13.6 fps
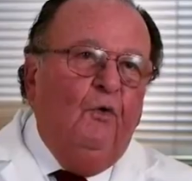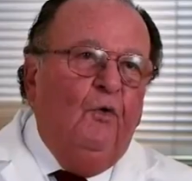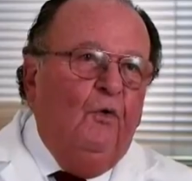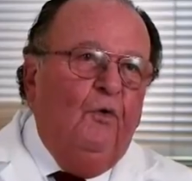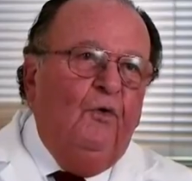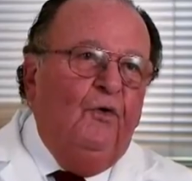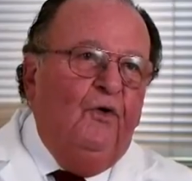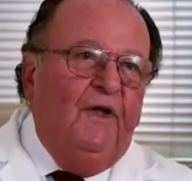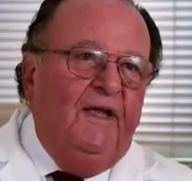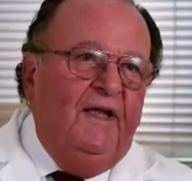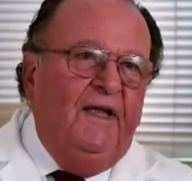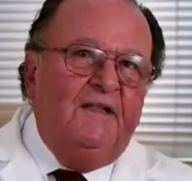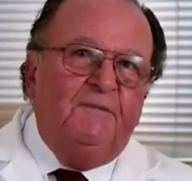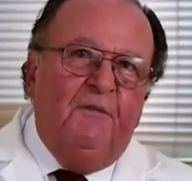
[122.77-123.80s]
longer
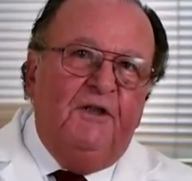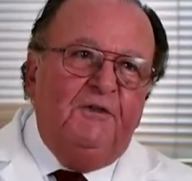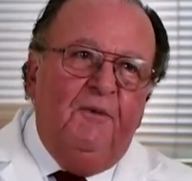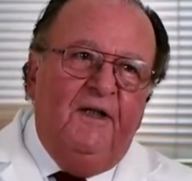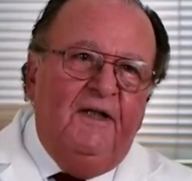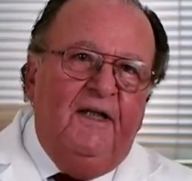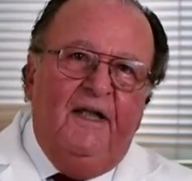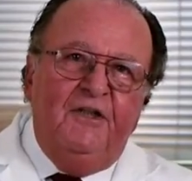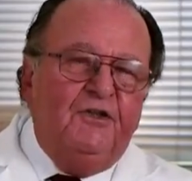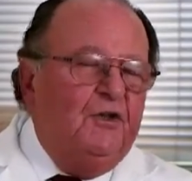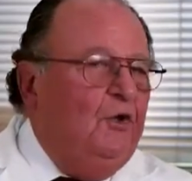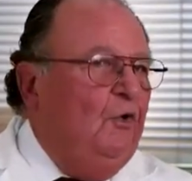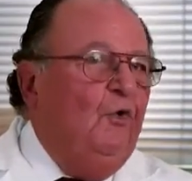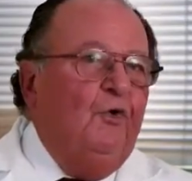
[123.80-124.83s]
need as much
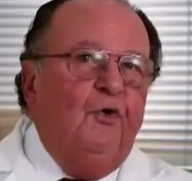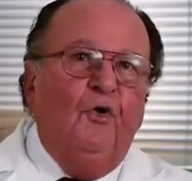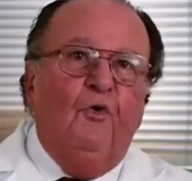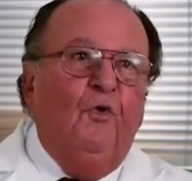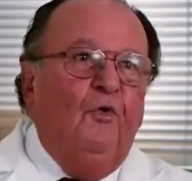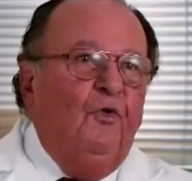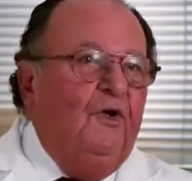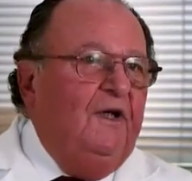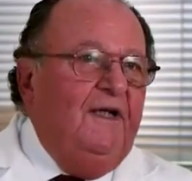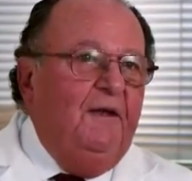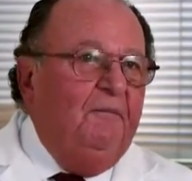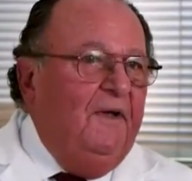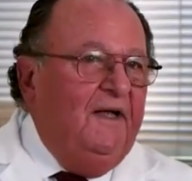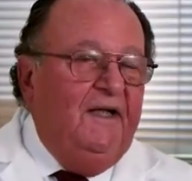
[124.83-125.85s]
medication or no longer
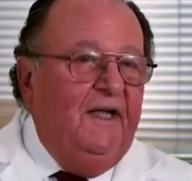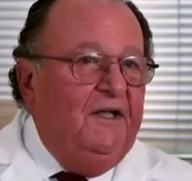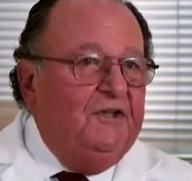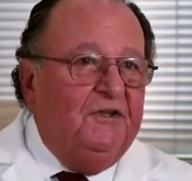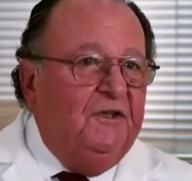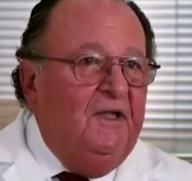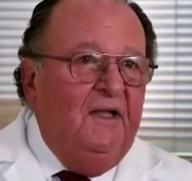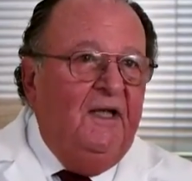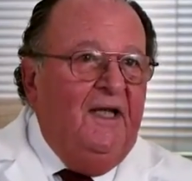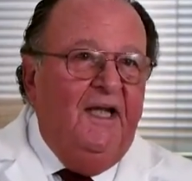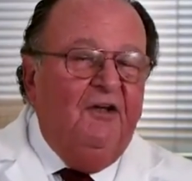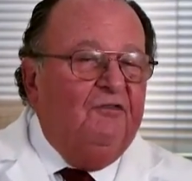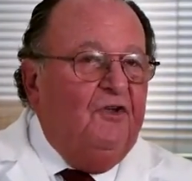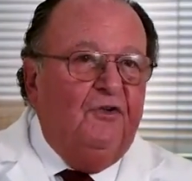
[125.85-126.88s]
need medication
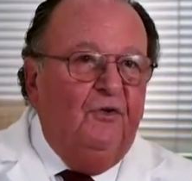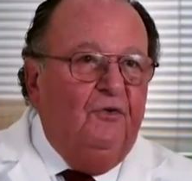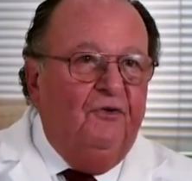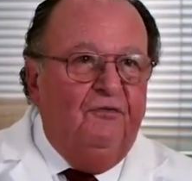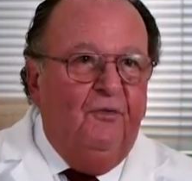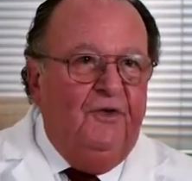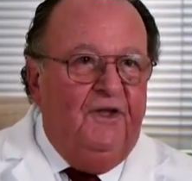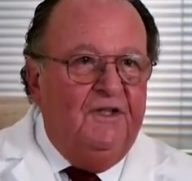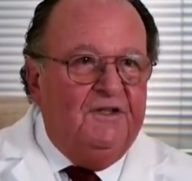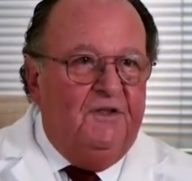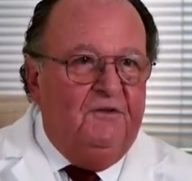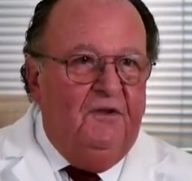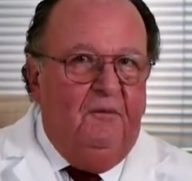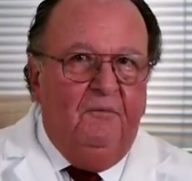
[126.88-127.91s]
after two to four years
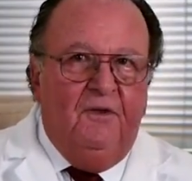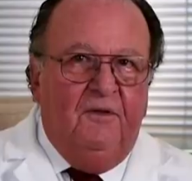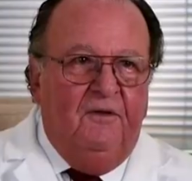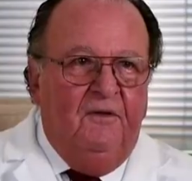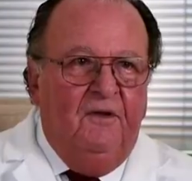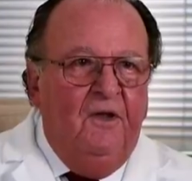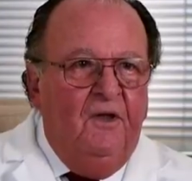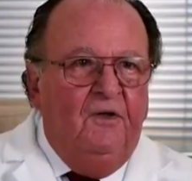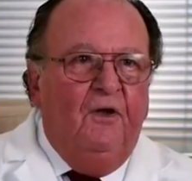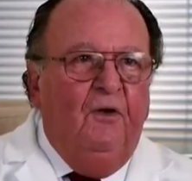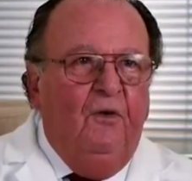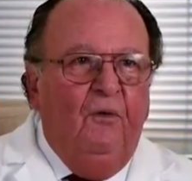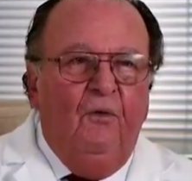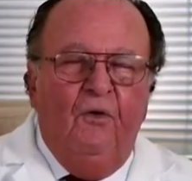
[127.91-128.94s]
of treatment. The
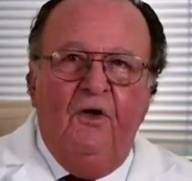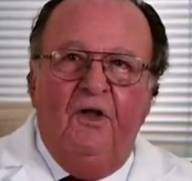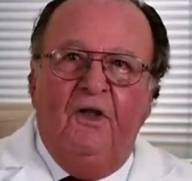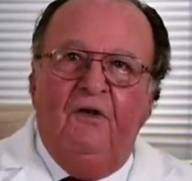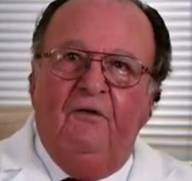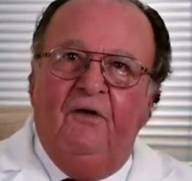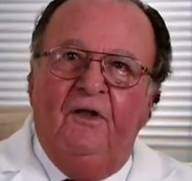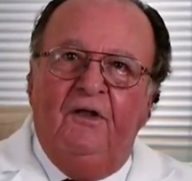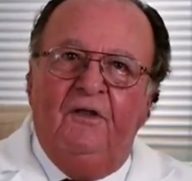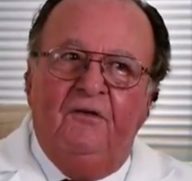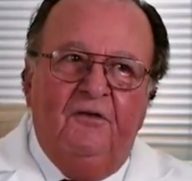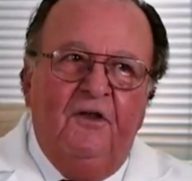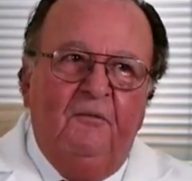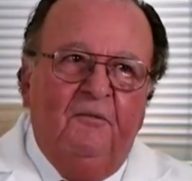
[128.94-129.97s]
longer they're
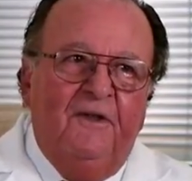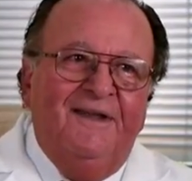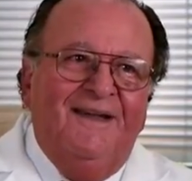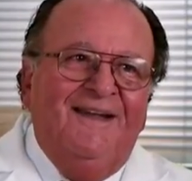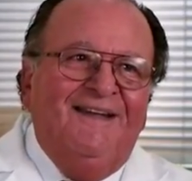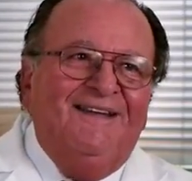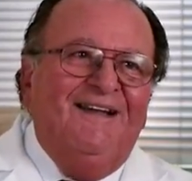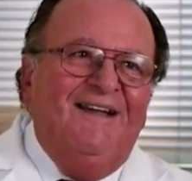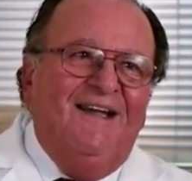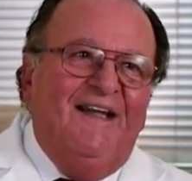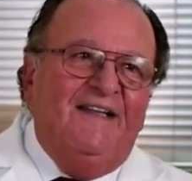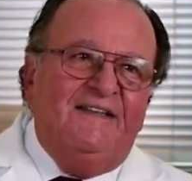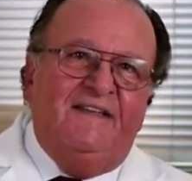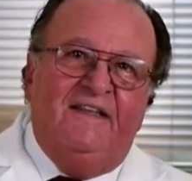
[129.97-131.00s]
on treatment, the
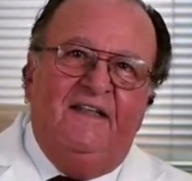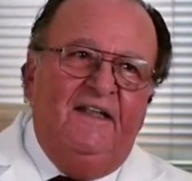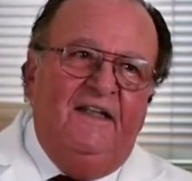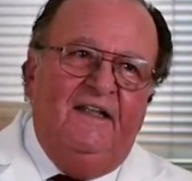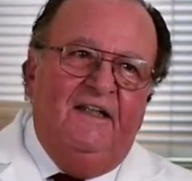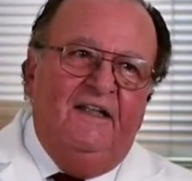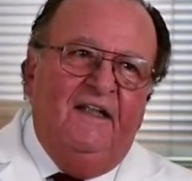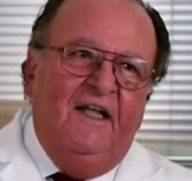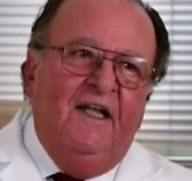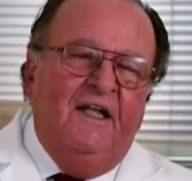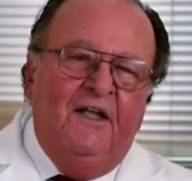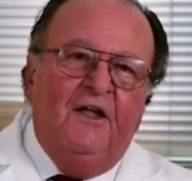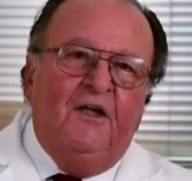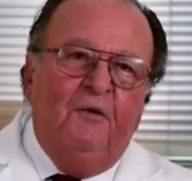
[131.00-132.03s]
less they need it.
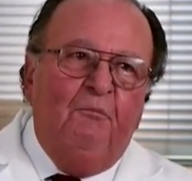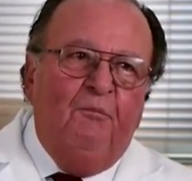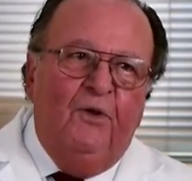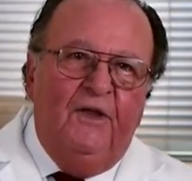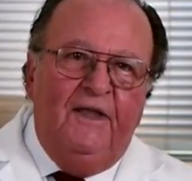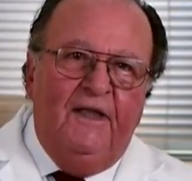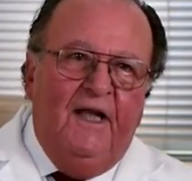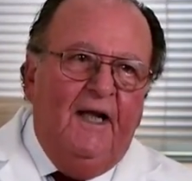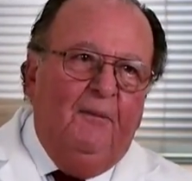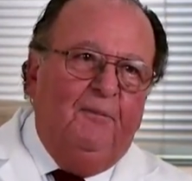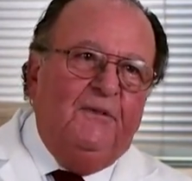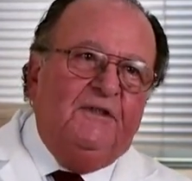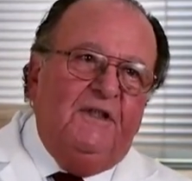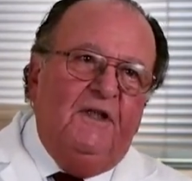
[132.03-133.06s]
The complete
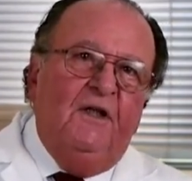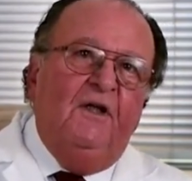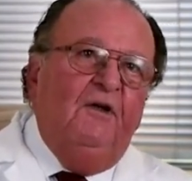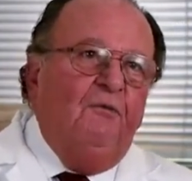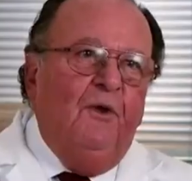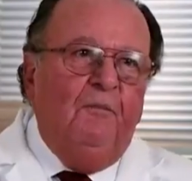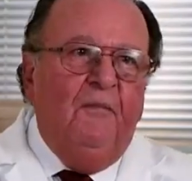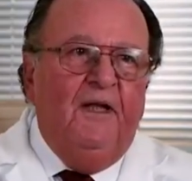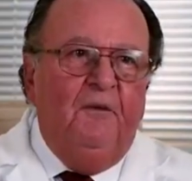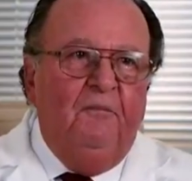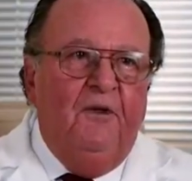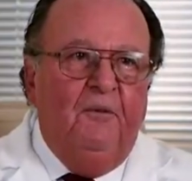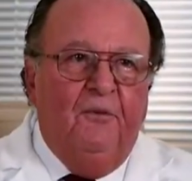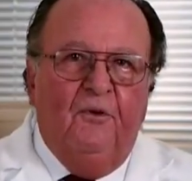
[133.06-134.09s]
opposite of what many
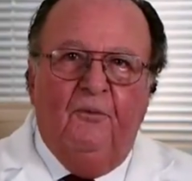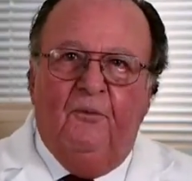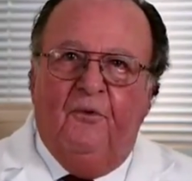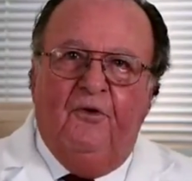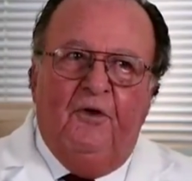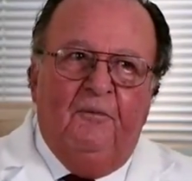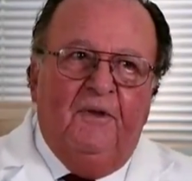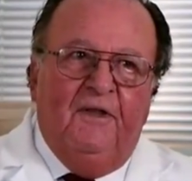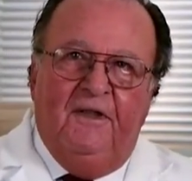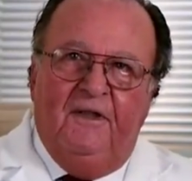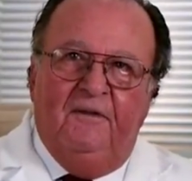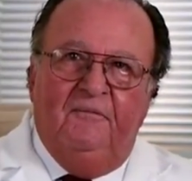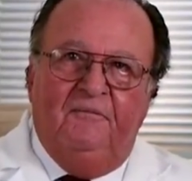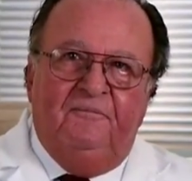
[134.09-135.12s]
people are worried about
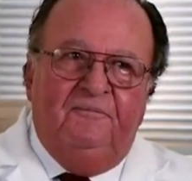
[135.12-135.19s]
now.